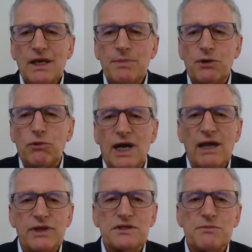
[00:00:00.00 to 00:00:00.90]
but
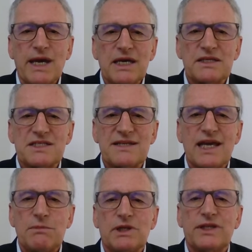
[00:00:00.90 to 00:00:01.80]
rather to make a
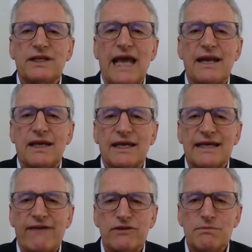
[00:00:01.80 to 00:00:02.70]
statement that at a
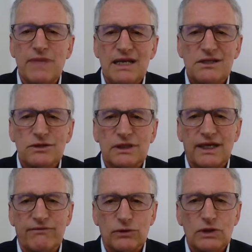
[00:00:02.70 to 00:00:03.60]
governmental
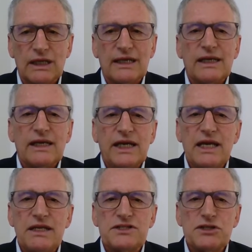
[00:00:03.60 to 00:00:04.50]
level,
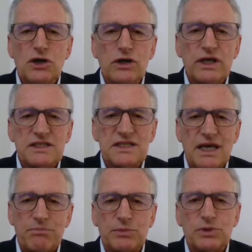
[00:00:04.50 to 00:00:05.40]
it is not
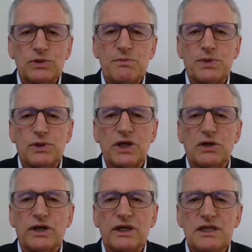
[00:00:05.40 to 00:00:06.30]
acceptable to
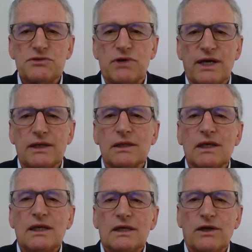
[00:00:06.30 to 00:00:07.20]
boycott Israel
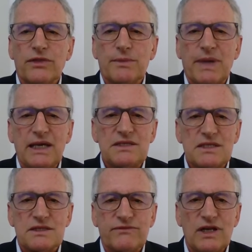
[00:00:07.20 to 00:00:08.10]
on the
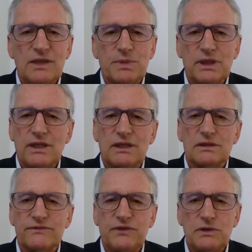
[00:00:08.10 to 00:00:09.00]
basis of any
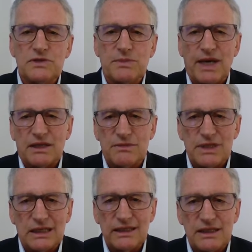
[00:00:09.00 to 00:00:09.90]
political views about the
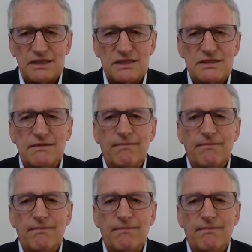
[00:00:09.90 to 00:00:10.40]
Middle East.